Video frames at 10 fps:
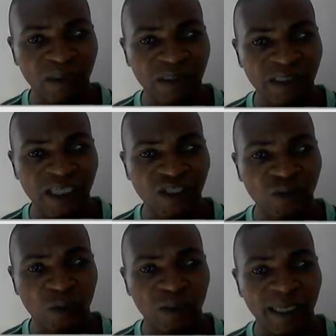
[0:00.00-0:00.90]

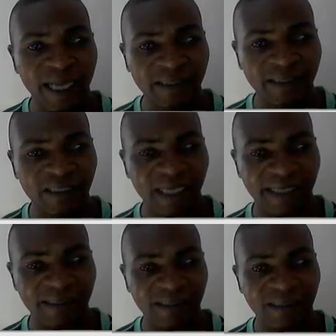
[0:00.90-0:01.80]
section on
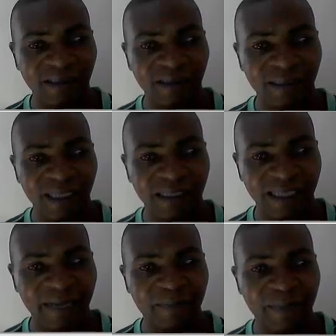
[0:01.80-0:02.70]
exercise,
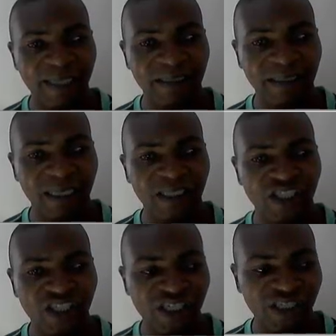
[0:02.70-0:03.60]
assignments,
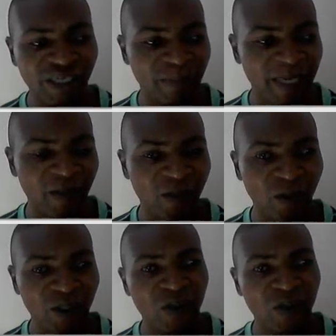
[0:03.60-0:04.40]
and teaching methods.